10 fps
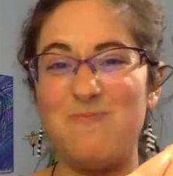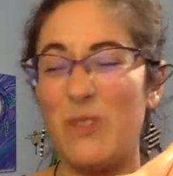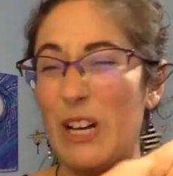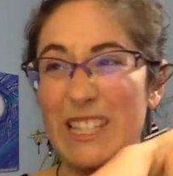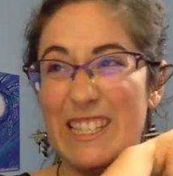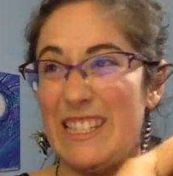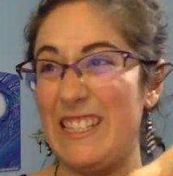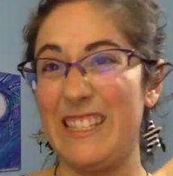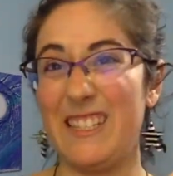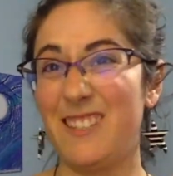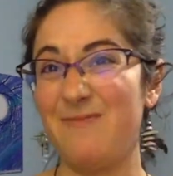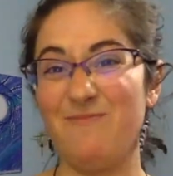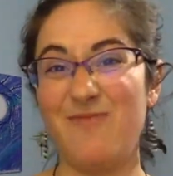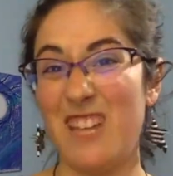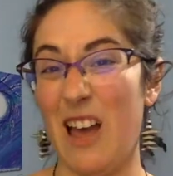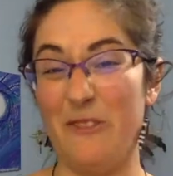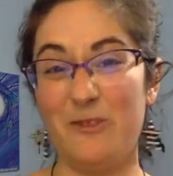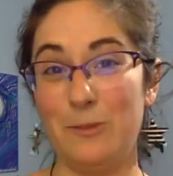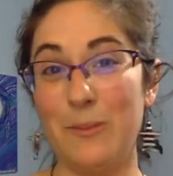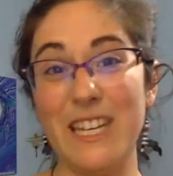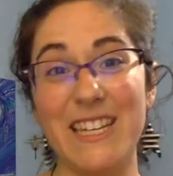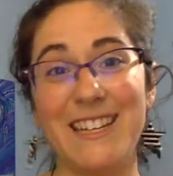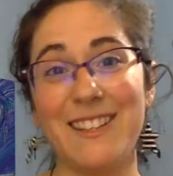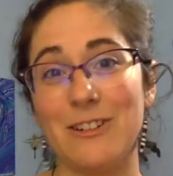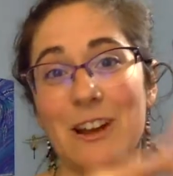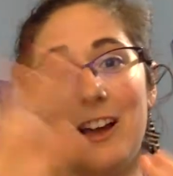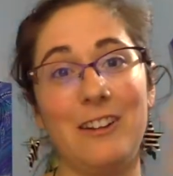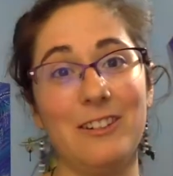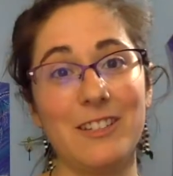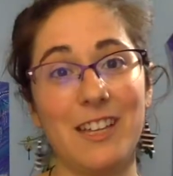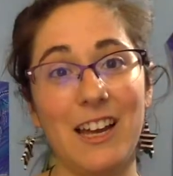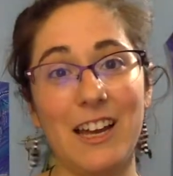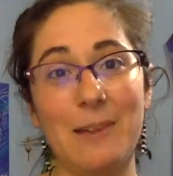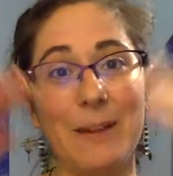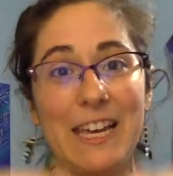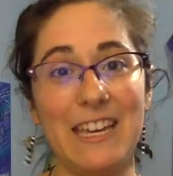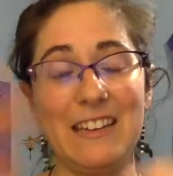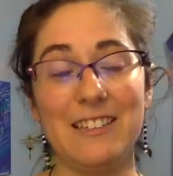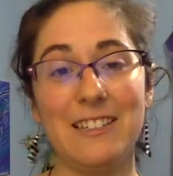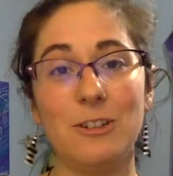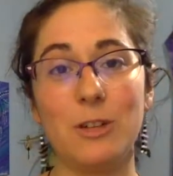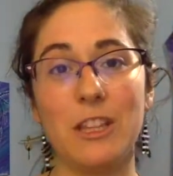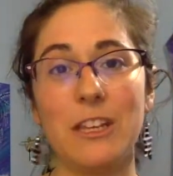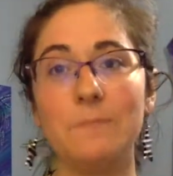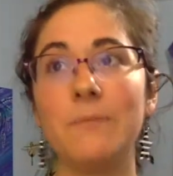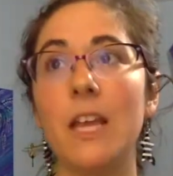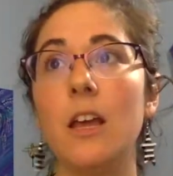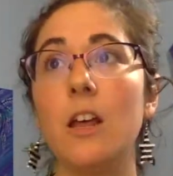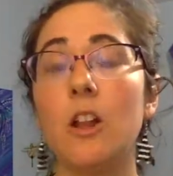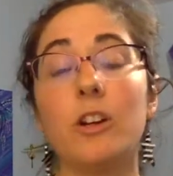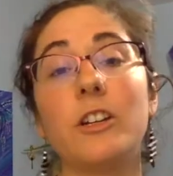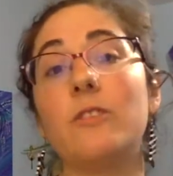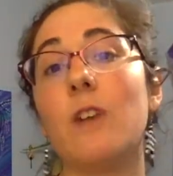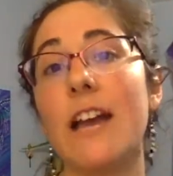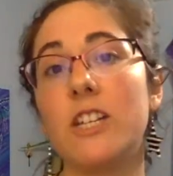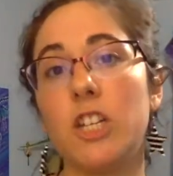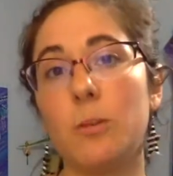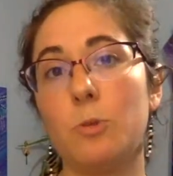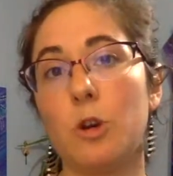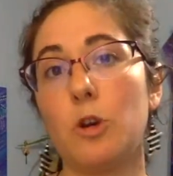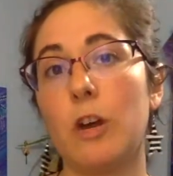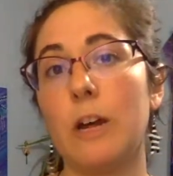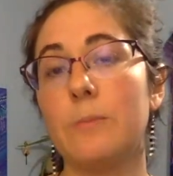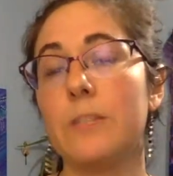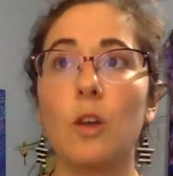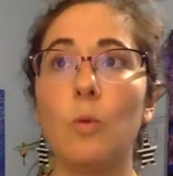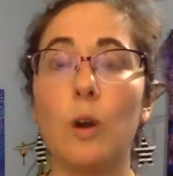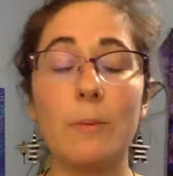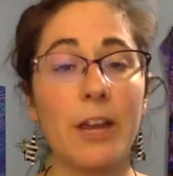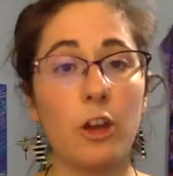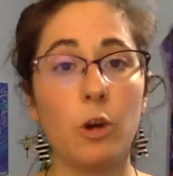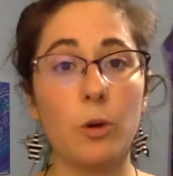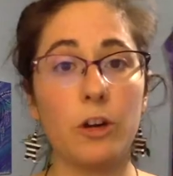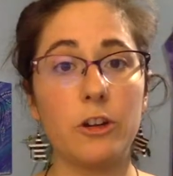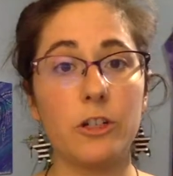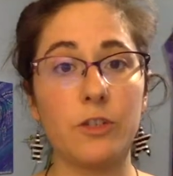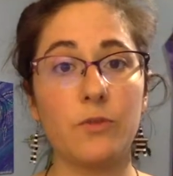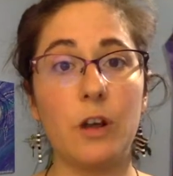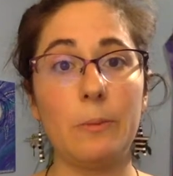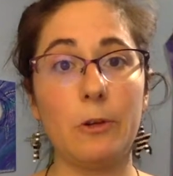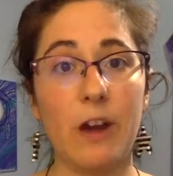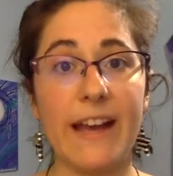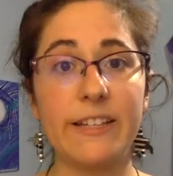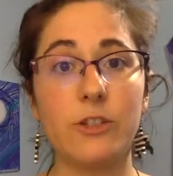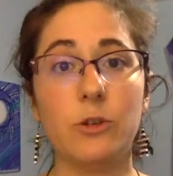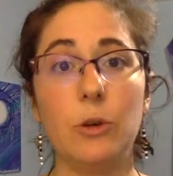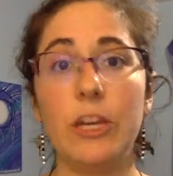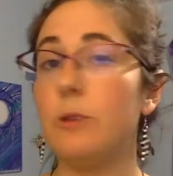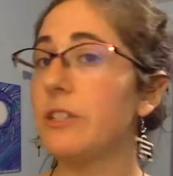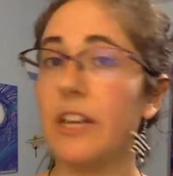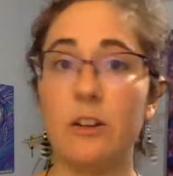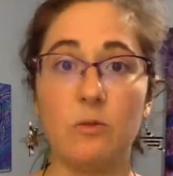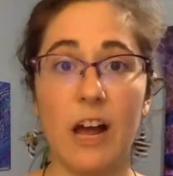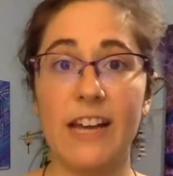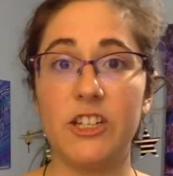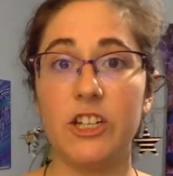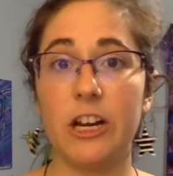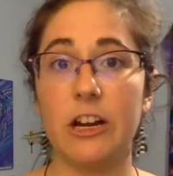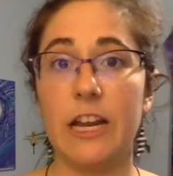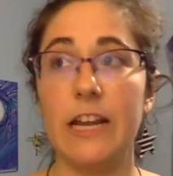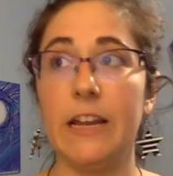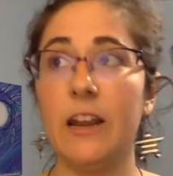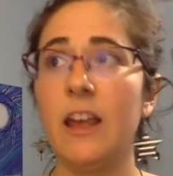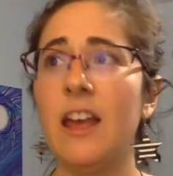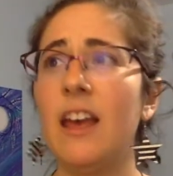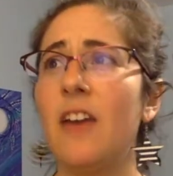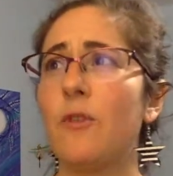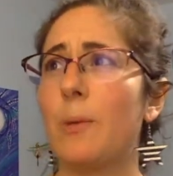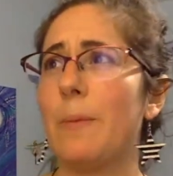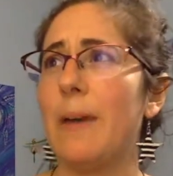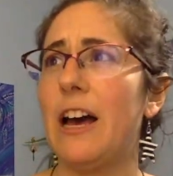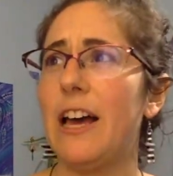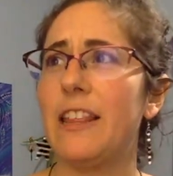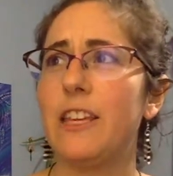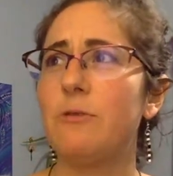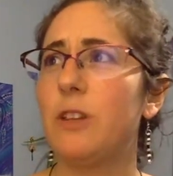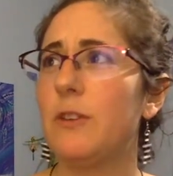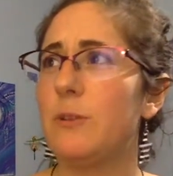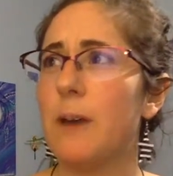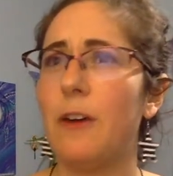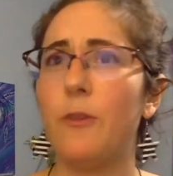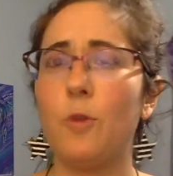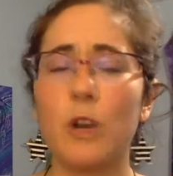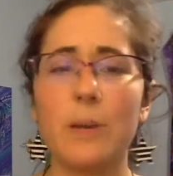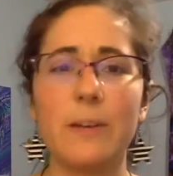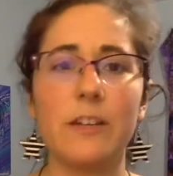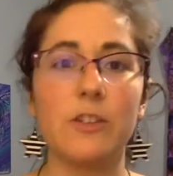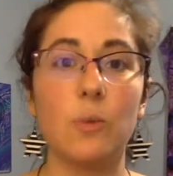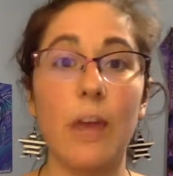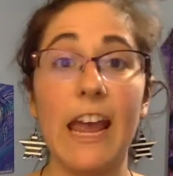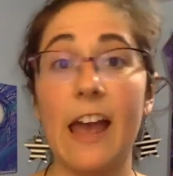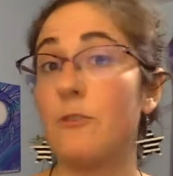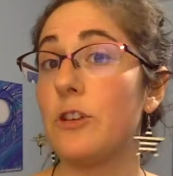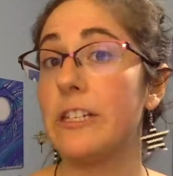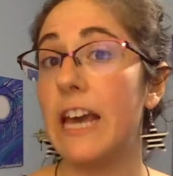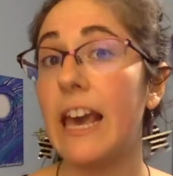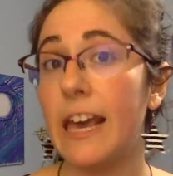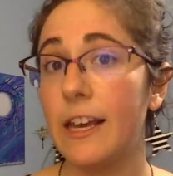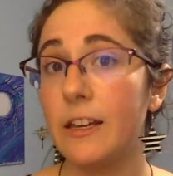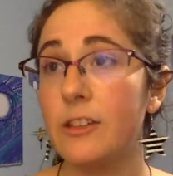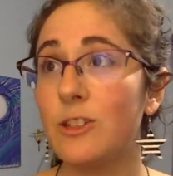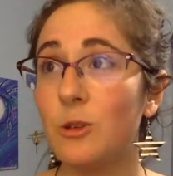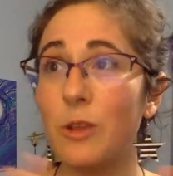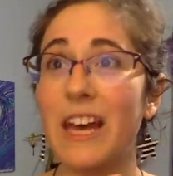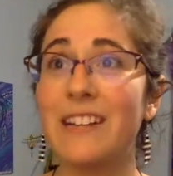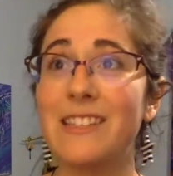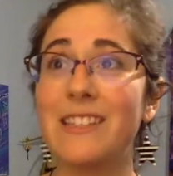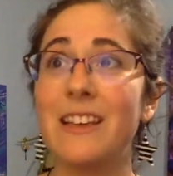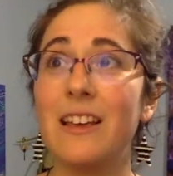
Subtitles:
buses, not for me, they're not on time, I can't deal with it. Look into rideshare programs. One of my coworkers from grad school, he would take a rideshare in from I think he lived about 40 minutes away every day. So that's